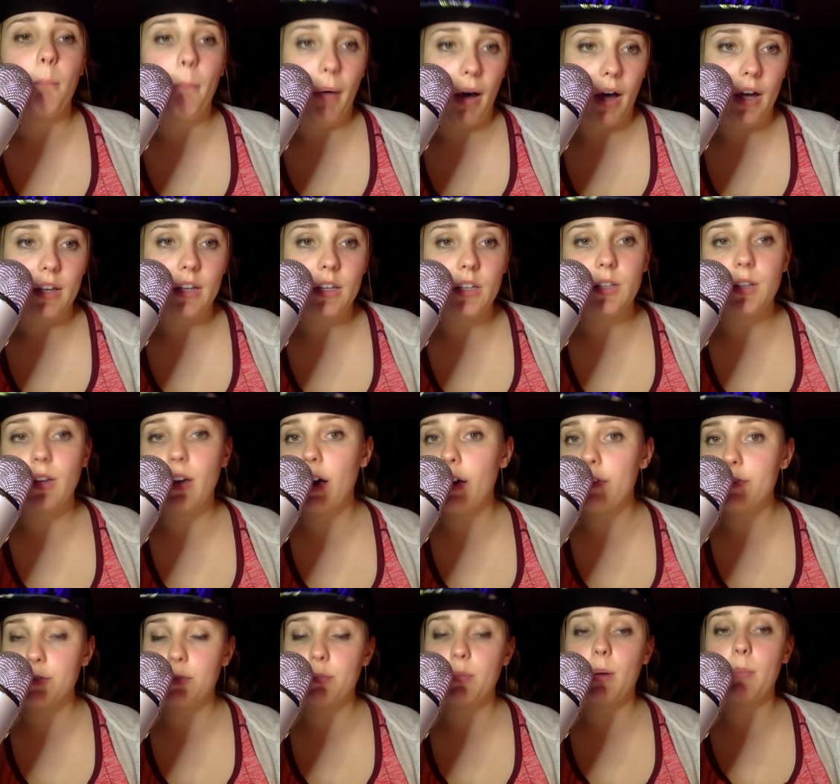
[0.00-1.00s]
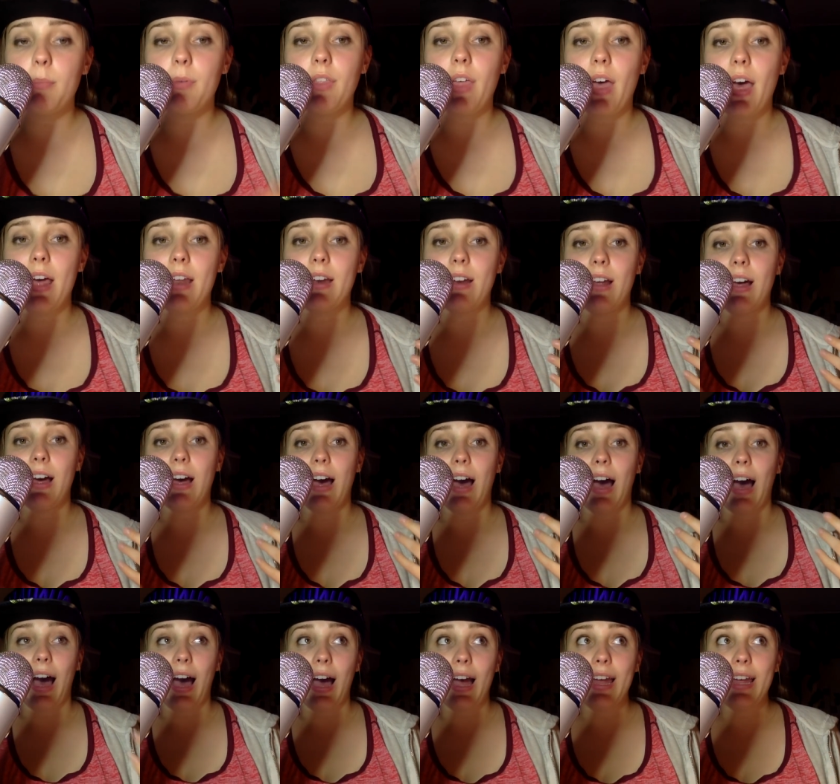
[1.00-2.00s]
But you have to remember that
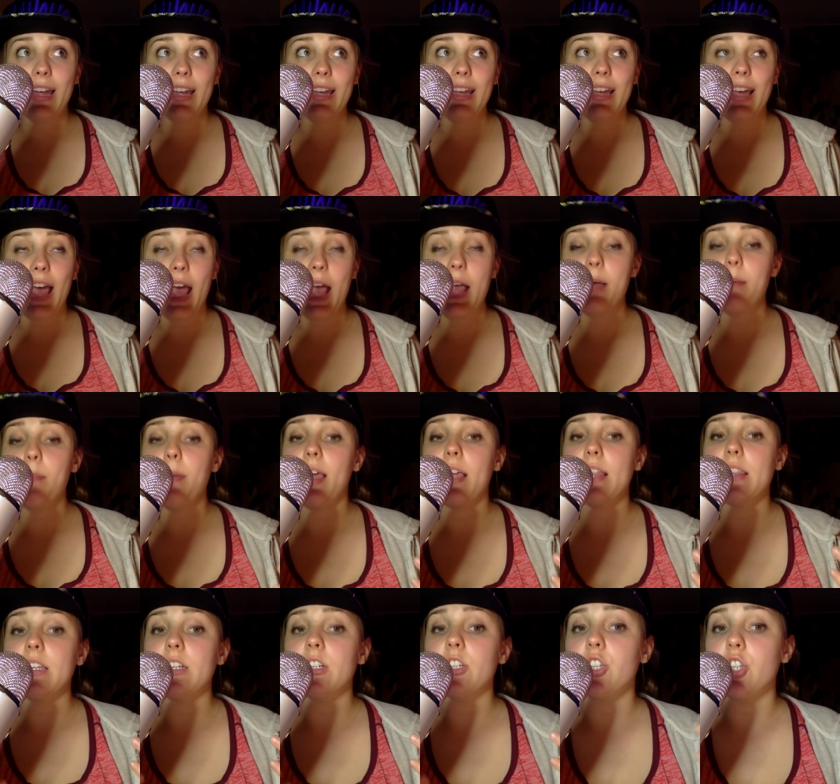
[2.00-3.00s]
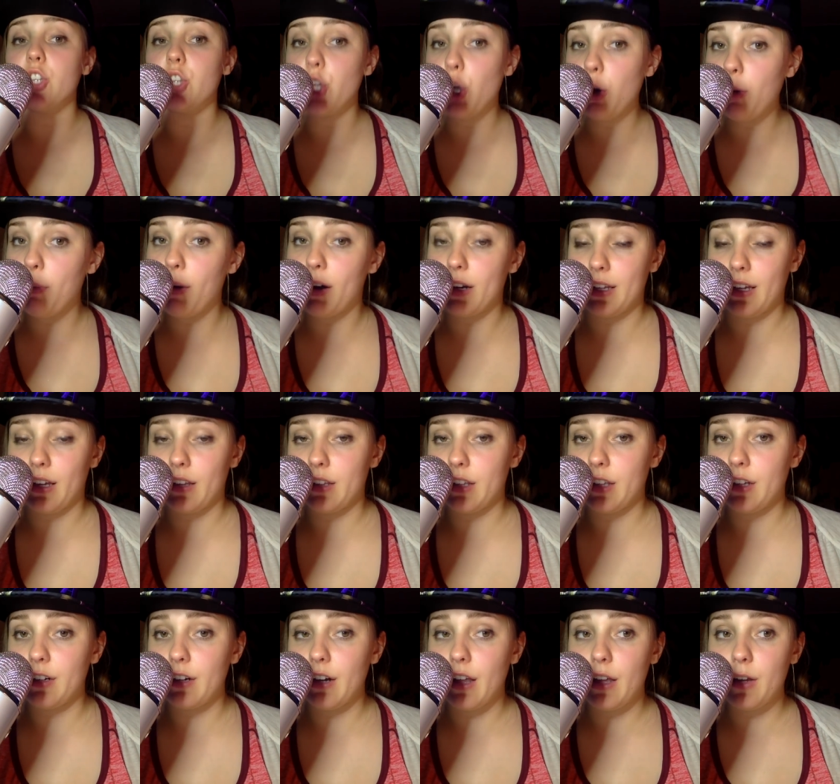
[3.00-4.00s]
I am a little nobody on
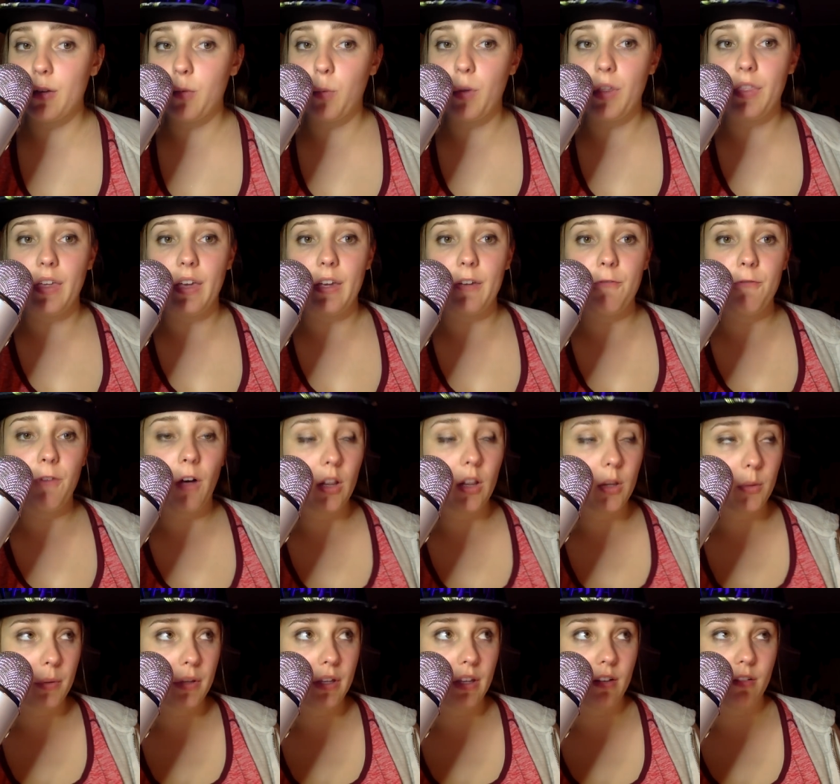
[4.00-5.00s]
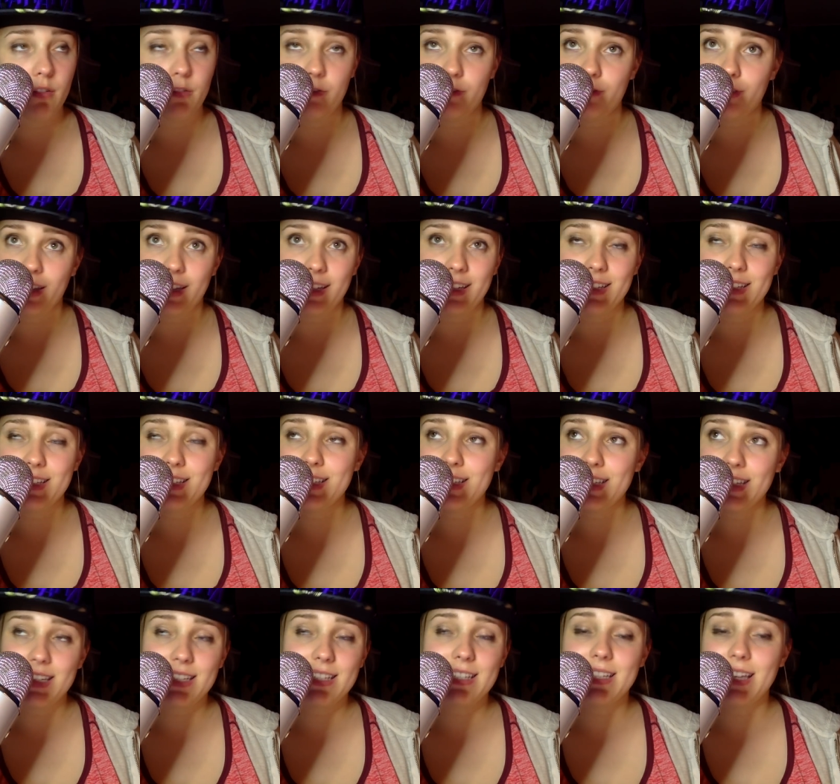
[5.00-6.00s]
the internet with a following of like
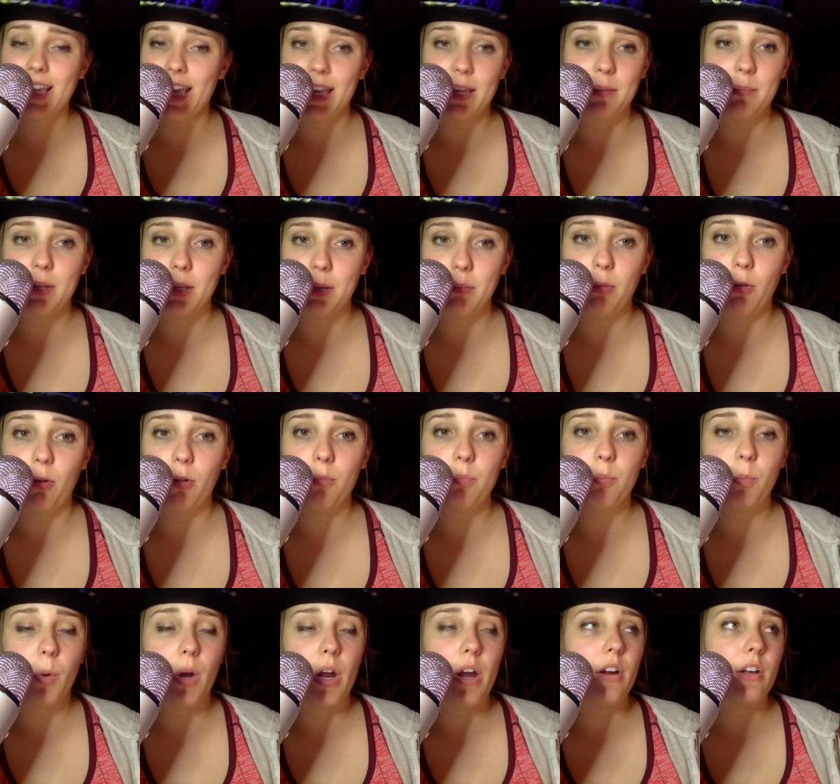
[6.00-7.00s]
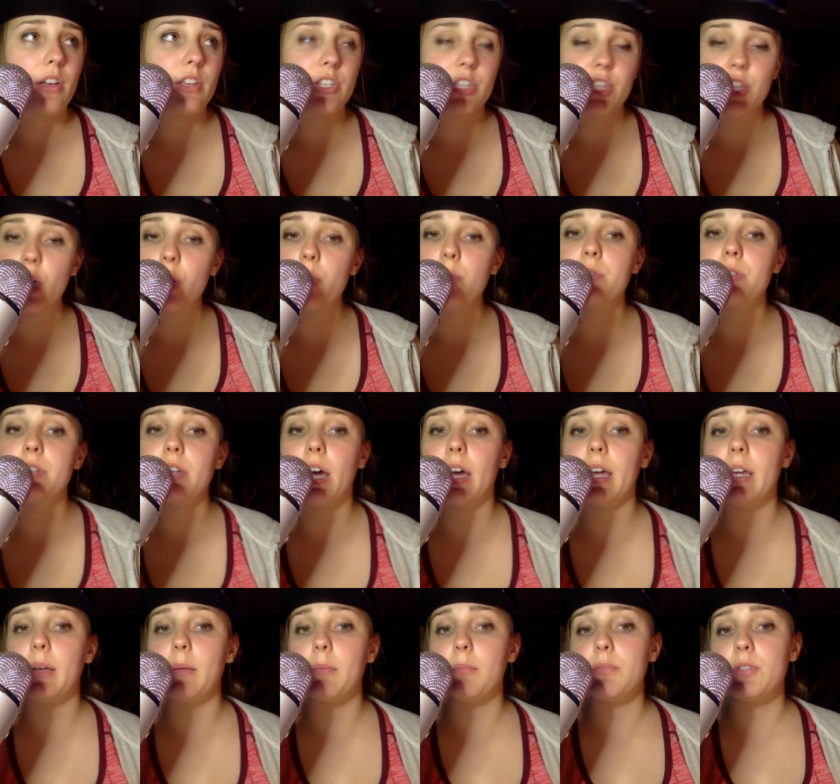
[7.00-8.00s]
6k people, whereas those I
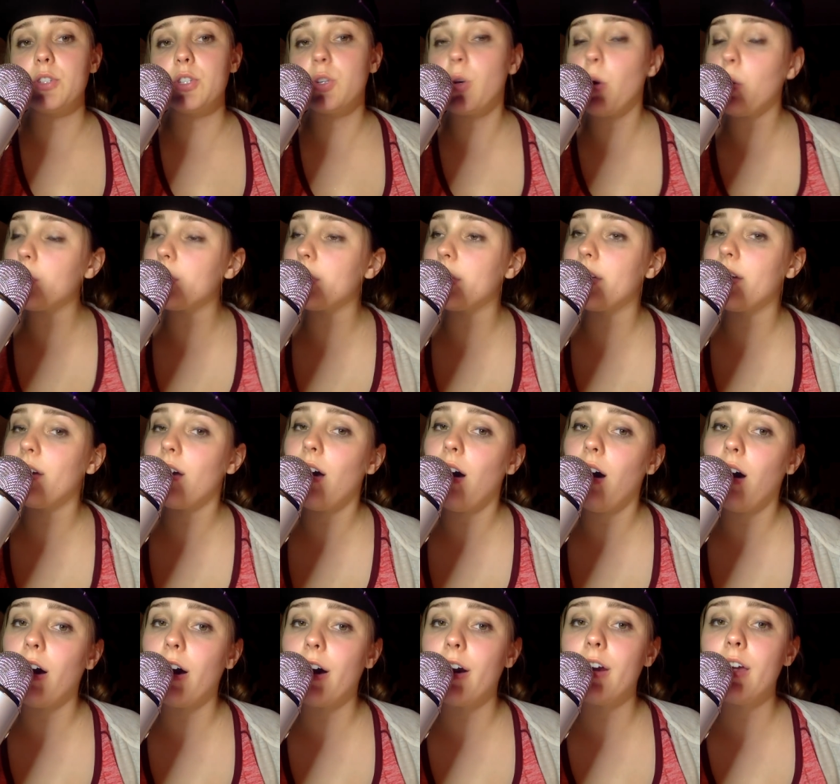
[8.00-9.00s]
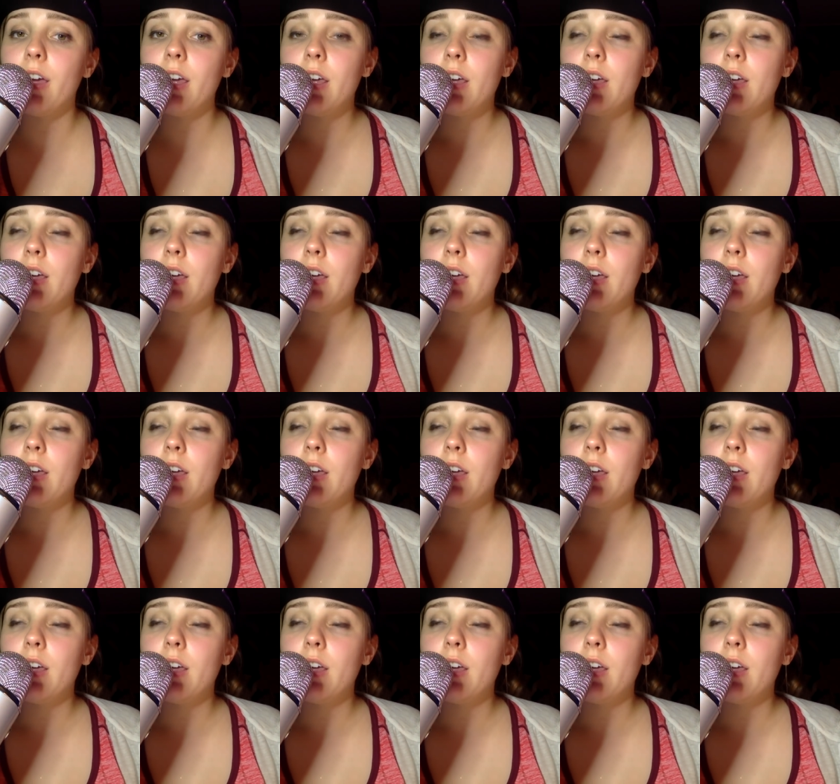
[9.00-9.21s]
am scolding are